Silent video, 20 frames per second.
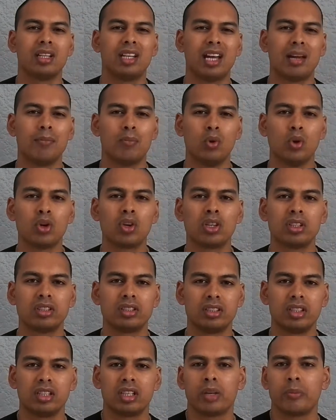I'm more
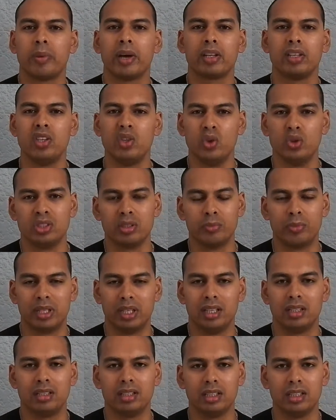concerned about
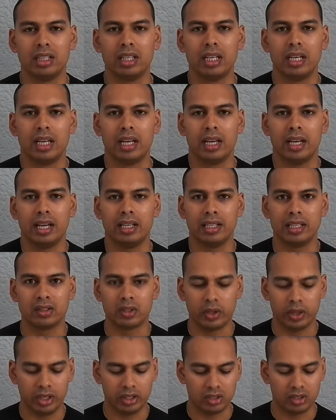usability and that sort of thing.